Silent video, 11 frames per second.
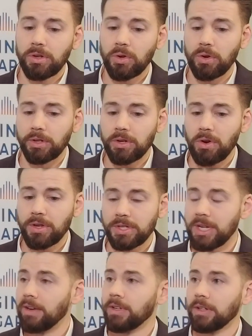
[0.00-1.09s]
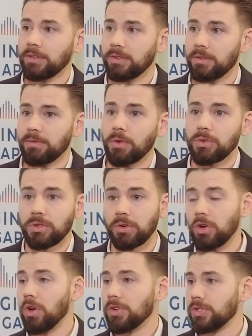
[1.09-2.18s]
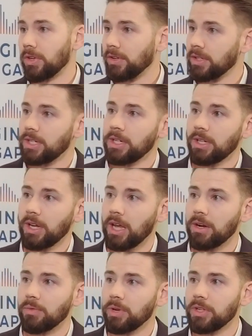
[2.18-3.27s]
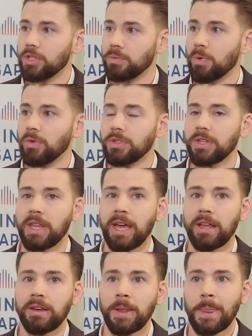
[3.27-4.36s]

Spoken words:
on cost savings, focus on cost certainty. And it really spoke to that.